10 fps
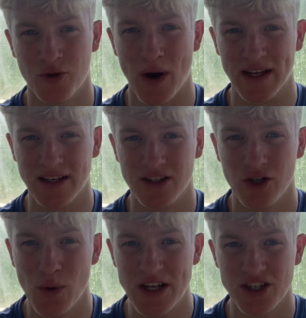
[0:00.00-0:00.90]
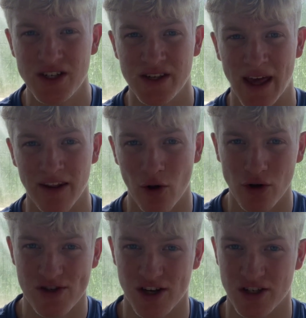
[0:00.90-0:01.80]
22 inches and
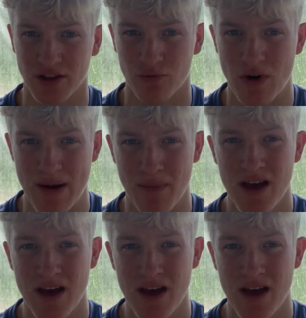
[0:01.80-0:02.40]
not touching the rim